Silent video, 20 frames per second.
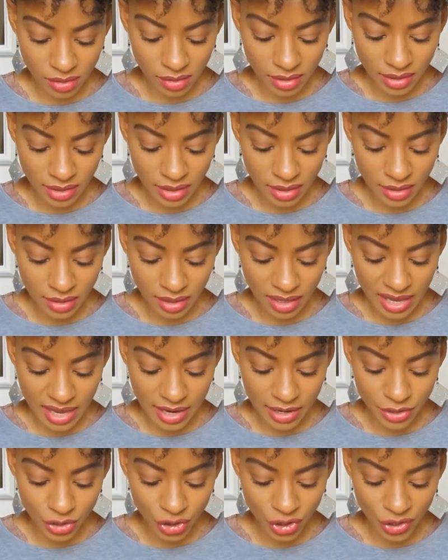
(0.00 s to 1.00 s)
this is the
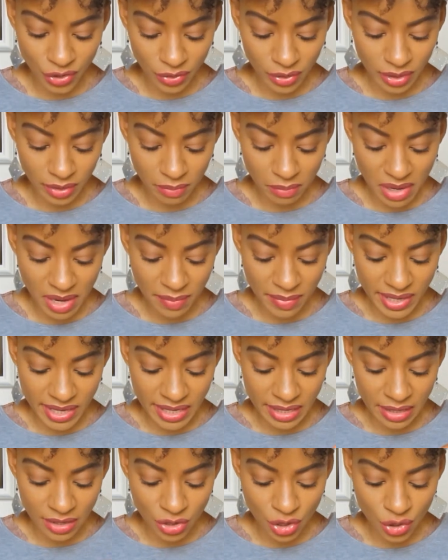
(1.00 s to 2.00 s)
color show
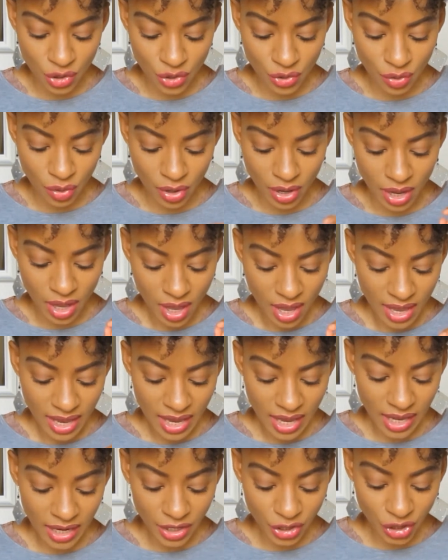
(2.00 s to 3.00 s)
Maybelline New York
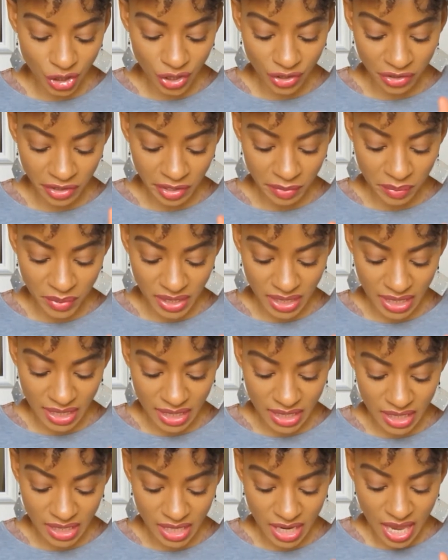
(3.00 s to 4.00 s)
color show
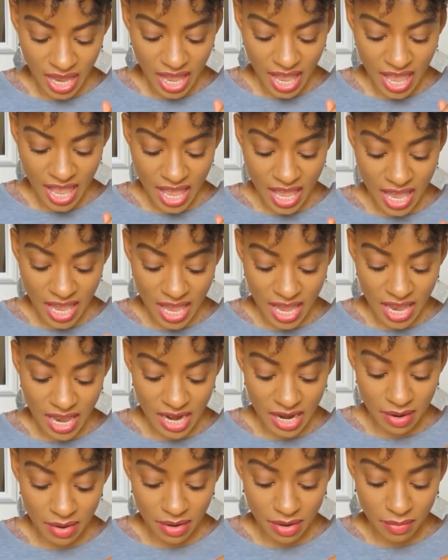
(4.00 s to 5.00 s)
lipsticks
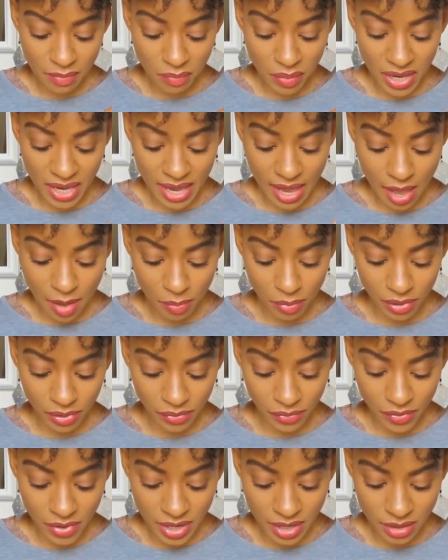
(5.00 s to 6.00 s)
in Big Apple
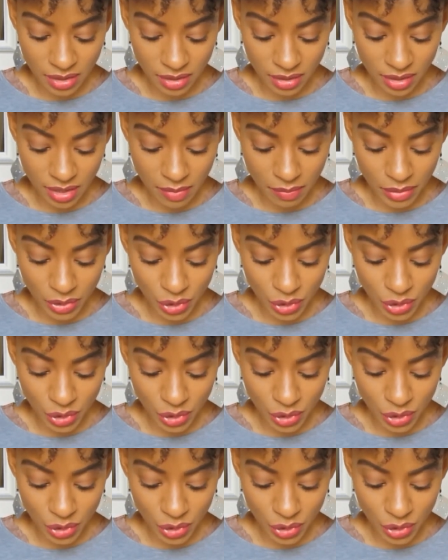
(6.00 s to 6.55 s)
Red, number